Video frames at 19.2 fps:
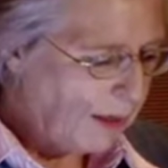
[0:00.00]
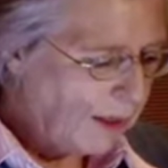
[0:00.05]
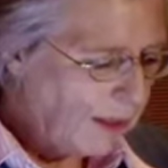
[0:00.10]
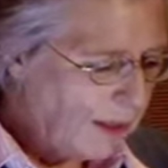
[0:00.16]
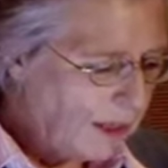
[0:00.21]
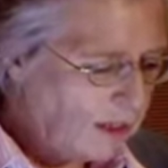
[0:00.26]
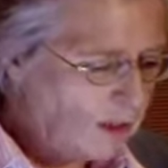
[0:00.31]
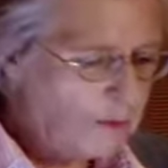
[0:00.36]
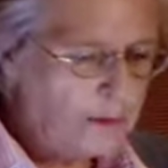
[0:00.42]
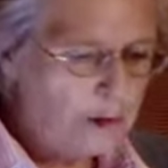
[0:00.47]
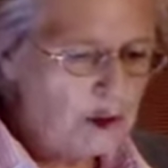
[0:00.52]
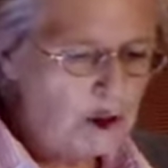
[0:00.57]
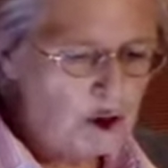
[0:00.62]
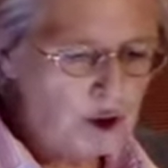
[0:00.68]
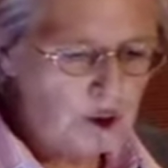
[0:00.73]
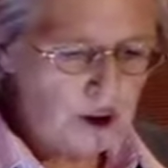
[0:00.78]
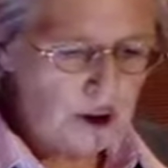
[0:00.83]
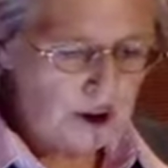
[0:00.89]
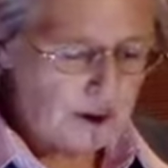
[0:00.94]
Yes, for
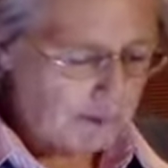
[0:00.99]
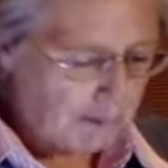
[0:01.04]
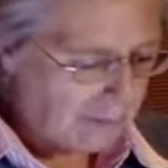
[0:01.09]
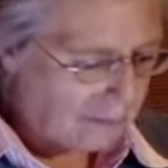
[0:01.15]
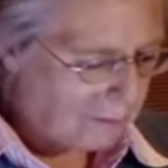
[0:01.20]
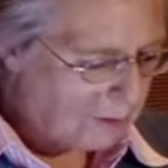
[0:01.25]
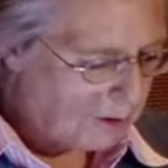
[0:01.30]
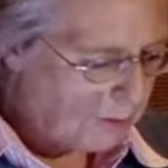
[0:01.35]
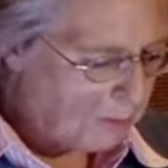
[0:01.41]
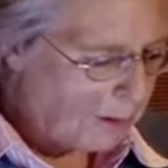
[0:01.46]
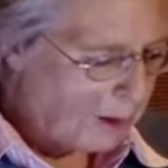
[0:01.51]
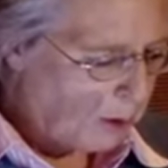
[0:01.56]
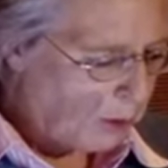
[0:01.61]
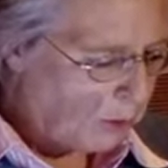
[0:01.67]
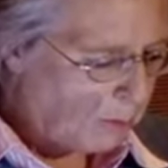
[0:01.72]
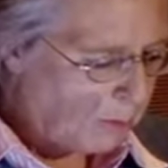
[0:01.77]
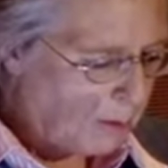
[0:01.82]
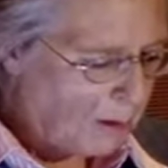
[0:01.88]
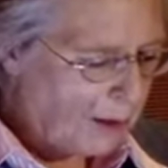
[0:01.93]
sure,
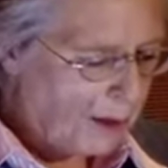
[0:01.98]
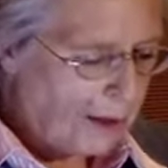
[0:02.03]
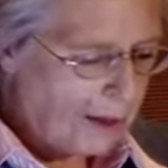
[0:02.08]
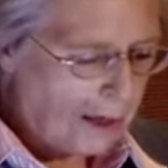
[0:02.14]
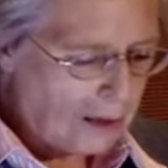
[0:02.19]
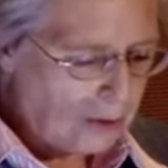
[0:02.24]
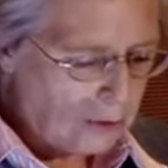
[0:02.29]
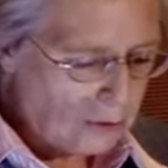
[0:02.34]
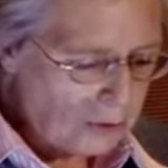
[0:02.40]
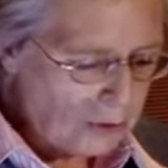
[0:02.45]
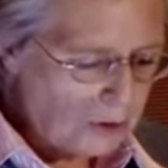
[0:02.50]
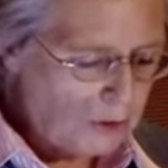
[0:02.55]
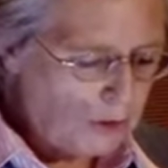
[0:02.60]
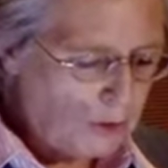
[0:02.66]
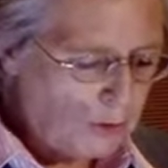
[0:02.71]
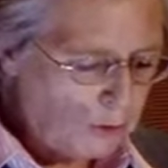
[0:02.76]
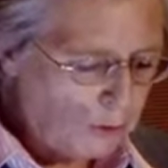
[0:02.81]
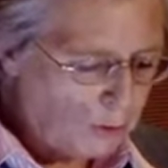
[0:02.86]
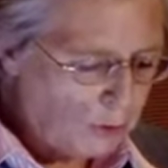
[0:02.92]
Mastbaum had ordered
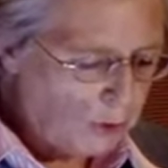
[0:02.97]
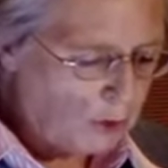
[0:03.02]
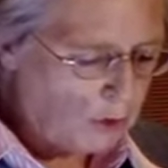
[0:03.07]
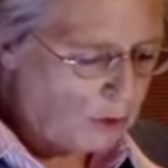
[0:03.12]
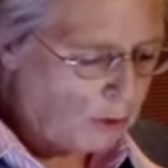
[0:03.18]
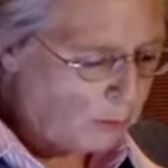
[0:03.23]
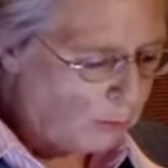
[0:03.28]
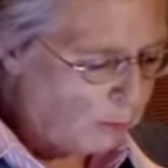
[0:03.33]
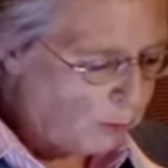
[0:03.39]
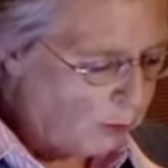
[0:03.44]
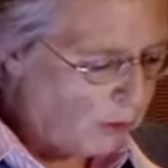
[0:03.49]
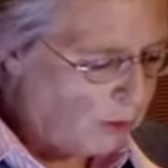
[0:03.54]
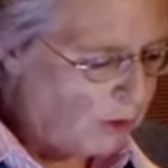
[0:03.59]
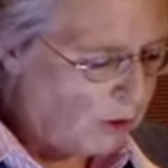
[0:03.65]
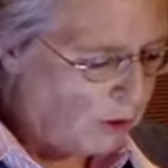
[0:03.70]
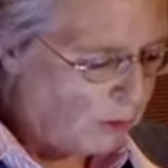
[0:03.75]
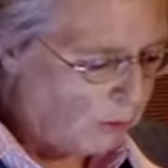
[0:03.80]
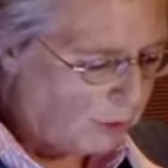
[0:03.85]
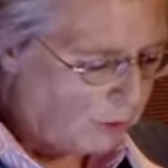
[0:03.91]
the first
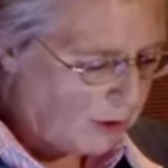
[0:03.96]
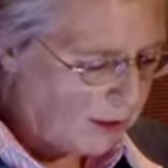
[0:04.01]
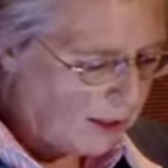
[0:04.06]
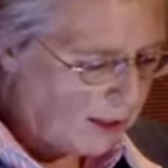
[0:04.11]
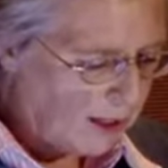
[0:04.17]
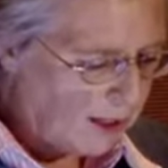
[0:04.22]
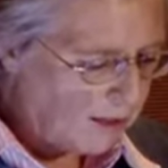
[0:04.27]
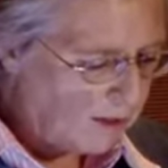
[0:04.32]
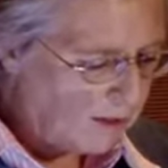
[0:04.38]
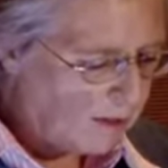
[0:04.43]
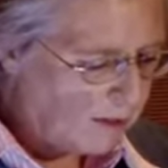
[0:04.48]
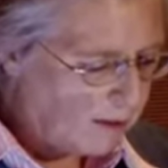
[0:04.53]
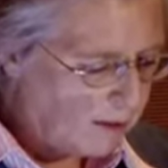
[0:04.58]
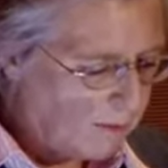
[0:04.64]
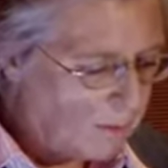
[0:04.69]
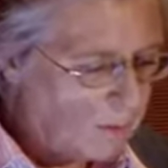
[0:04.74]
bronze of the Gates,